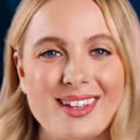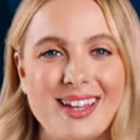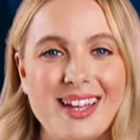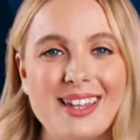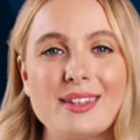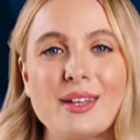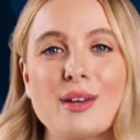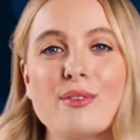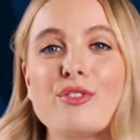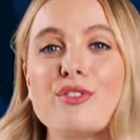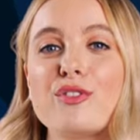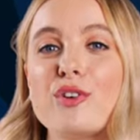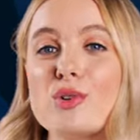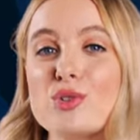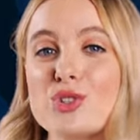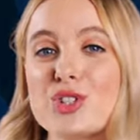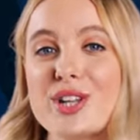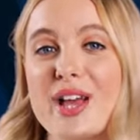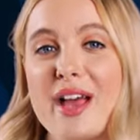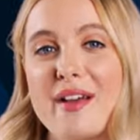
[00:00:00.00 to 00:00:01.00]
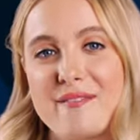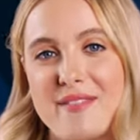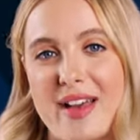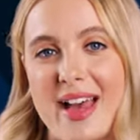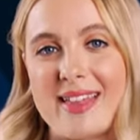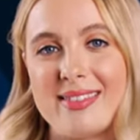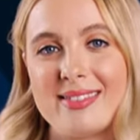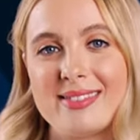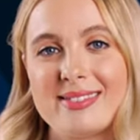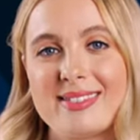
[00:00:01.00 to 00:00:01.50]
In the unfortunate
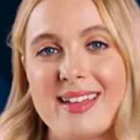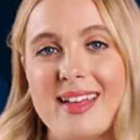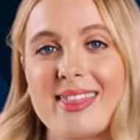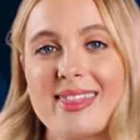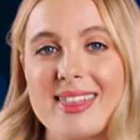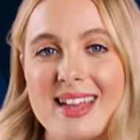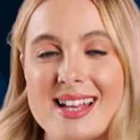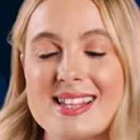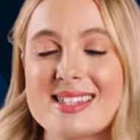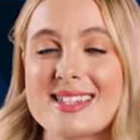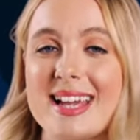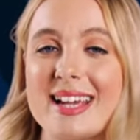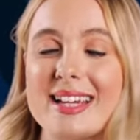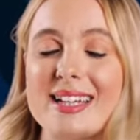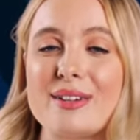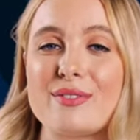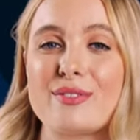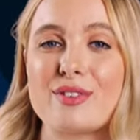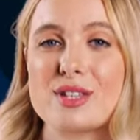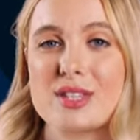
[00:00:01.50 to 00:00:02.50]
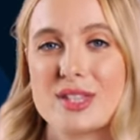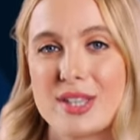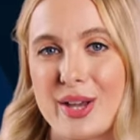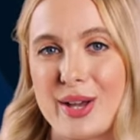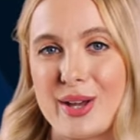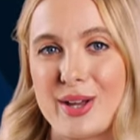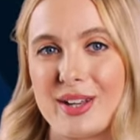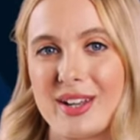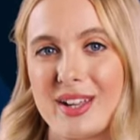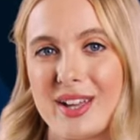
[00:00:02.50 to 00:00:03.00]
event that things take a different
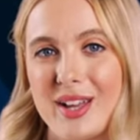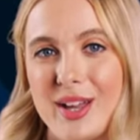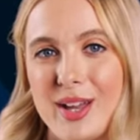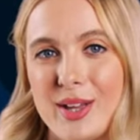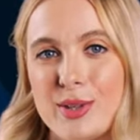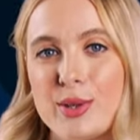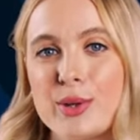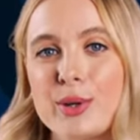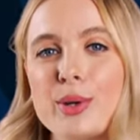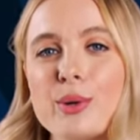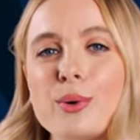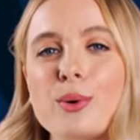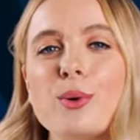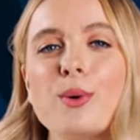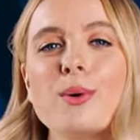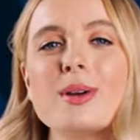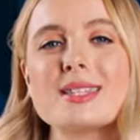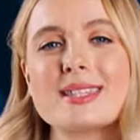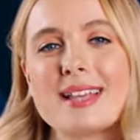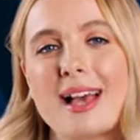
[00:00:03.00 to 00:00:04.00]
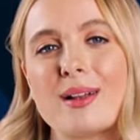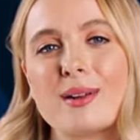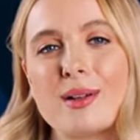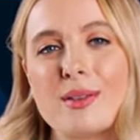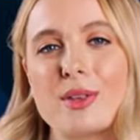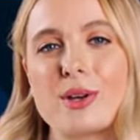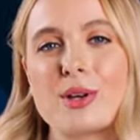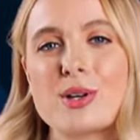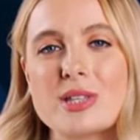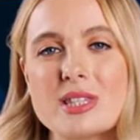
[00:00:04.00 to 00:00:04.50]
turn, you can always count on
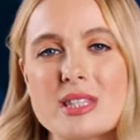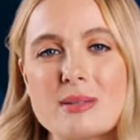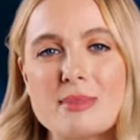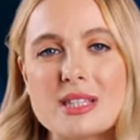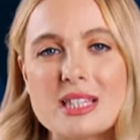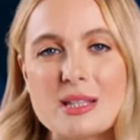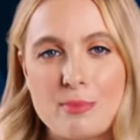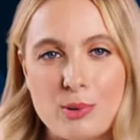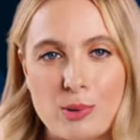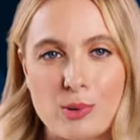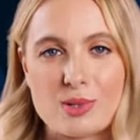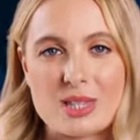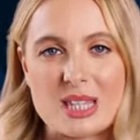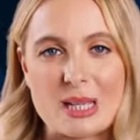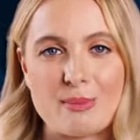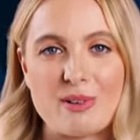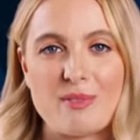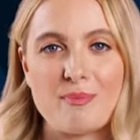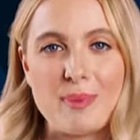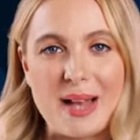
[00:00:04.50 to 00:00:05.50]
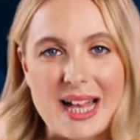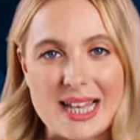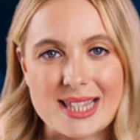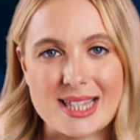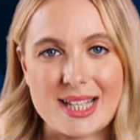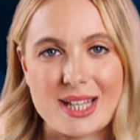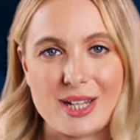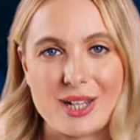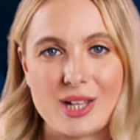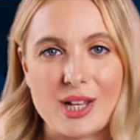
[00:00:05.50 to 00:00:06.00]
the customer support team of
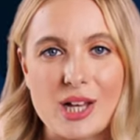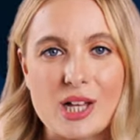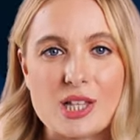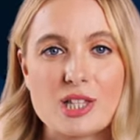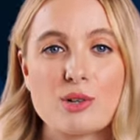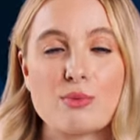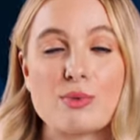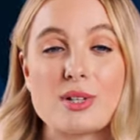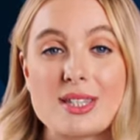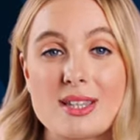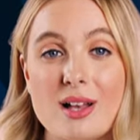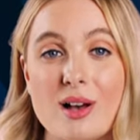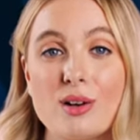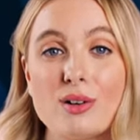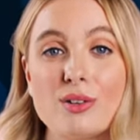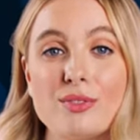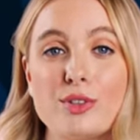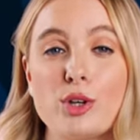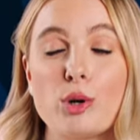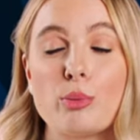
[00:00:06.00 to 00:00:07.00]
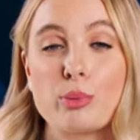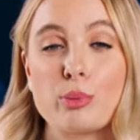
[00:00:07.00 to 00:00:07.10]
Betsson to resolve your